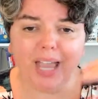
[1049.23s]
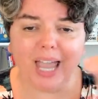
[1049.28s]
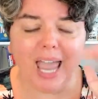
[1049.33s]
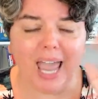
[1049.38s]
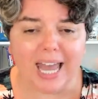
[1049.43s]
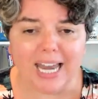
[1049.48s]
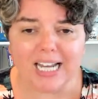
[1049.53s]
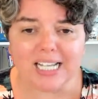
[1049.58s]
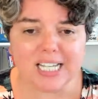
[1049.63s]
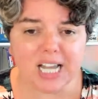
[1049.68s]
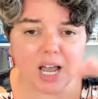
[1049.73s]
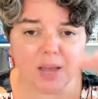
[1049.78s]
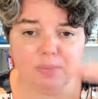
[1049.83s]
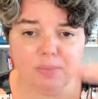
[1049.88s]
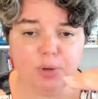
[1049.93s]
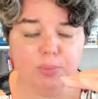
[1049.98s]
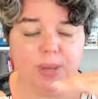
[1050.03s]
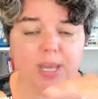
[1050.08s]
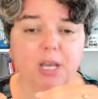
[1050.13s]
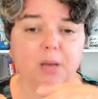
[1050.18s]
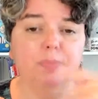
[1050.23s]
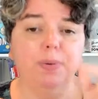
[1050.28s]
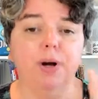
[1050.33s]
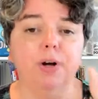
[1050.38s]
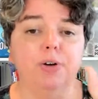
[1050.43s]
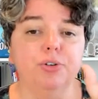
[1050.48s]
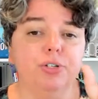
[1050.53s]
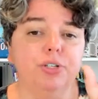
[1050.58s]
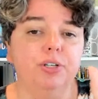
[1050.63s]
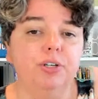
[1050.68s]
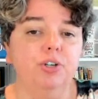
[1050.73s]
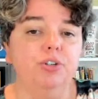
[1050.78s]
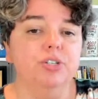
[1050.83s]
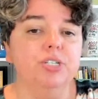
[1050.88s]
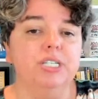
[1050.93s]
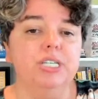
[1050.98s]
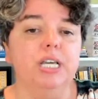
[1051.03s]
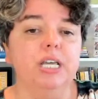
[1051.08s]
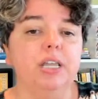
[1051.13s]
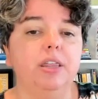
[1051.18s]
Anytime you make a post, you'll
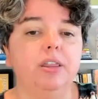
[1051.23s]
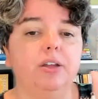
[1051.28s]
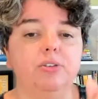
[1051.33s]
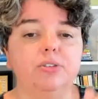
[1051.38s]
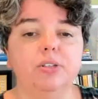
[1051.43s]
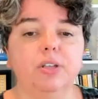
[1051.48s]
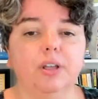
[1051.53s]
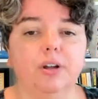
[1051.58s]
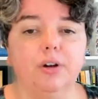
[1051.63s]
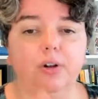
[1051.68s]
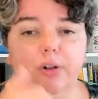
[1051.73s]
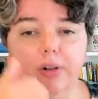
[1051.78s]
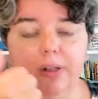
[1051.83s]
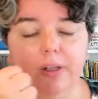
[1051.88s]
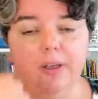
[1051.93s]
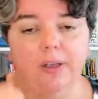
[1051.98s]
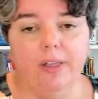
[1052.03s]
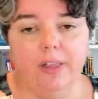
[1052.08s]
see those little